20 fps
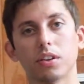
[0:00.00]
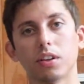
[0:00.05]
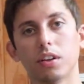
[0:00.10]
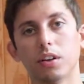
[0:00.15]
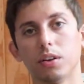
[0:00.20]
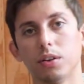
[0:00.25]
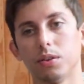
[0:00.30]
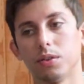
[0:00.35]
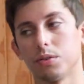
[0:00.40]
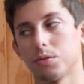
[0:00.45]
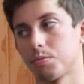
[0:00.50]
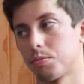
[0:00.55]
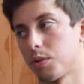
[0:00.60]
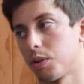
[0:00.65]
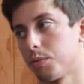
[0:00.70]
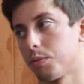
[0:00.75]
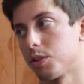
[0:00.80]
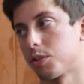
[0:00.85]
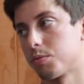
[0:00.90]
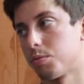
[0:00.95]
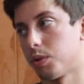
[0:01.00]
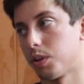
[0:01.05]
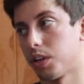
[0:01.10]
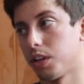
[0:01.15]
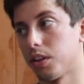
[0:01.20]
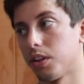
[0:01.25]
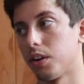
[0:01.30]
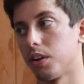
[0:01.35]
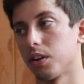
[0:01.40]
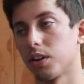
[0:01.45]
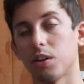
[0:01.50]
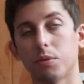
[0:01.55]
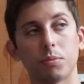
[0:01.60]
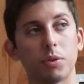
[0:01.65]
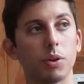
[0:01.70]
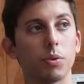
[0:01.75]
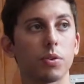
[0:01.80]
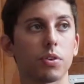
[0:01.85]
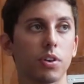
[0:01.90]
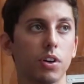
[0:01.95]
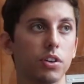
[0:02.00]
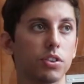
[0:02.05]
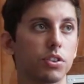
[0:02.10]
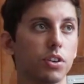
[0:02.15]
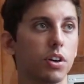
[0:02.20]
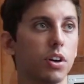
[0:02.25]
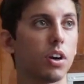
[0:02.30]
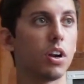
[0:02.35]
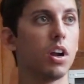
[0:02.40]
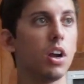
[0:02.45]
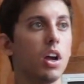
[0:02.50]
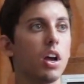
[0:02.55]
that is pretty much put in there to compete with Hunter.